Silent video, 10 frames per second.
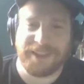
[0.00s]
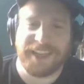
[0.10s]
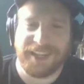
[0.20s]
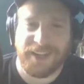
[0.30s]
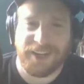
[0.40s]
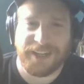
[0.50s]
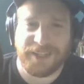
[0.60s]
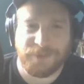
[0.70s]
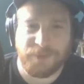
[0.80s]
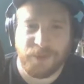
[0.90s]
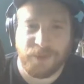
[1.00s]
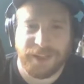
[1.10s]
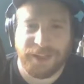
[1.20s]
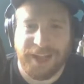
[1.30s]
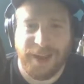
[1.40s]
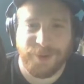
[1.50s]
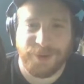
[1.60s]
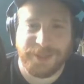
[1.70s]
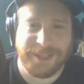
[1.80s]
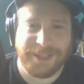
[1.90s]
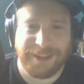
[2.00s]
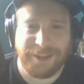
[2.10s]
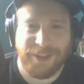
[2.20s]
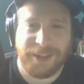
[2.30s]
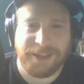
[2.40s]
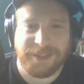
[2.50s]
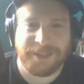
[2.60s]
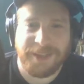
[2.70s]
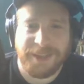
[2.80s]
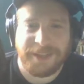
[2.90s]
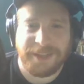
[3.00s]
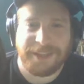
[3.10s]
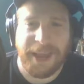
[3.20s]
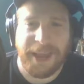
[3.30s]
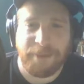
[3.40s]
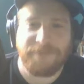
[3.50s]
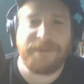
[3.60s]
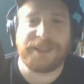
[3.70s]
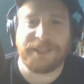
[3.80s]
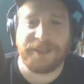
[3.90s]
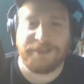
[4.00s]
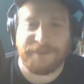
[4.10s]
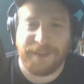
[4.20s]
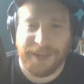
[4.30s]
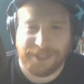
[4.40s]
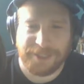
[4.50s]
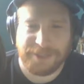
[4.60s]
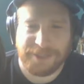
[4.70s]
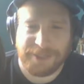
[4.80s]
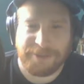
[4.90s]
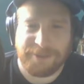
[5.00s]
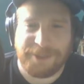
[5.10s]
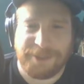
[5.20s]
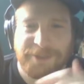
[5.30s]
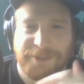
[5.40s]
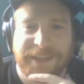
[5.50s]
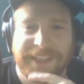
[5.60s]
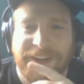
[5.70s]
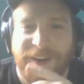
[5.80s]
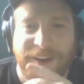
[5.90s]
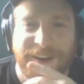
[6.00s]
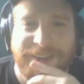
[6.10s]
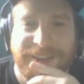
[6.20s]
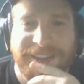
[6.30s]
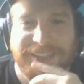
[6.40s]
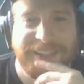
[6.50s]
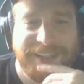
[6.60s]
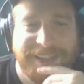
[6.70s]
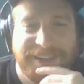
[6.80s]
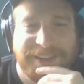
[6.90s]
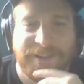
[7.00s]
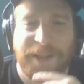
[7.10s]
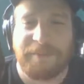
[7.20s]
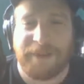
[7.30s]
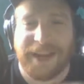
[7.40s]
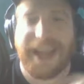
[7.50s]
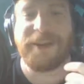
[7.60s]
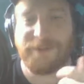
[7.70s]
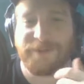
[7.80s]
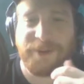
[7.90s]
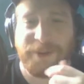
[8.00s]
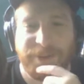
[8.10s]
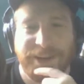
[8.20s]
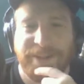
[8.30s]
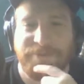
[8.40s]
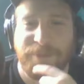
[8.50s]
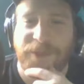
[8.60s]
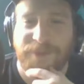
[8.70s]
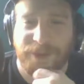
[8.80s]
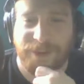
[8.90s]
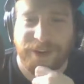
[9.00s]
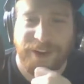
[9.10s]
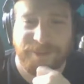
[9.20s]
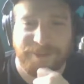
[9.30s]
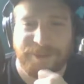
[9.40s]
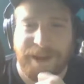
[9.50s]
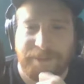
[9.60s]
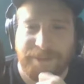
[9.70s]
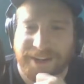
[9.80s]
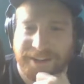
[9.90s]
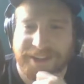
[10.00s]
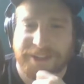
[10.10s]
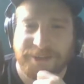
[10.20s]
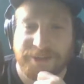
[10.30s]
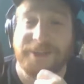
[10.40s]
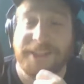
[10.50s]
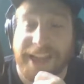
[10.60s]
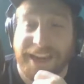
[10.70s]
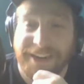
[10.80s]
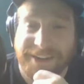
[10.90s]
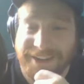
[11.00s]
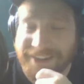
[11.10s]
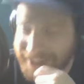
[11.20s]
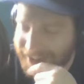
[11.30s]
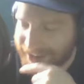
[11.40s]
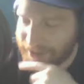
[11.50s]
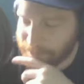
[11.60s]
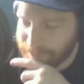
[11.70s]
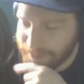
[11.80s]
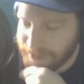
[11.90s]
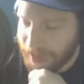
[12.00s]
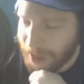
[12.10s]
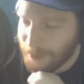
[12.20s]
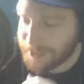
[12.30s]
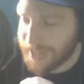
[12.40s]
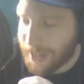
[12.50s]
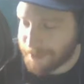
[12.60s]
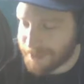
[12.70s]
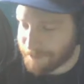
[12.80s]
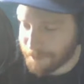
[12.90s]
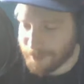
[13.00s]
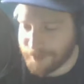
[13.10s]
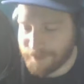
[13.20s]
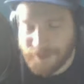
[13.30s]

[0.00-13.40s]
the leg lock is, of course, that the counter to the leg lock is the hammer fist to the face, which is a really hard thing to develop a counter for when you have both of your arms wrapped around another dude's leg. I was happy for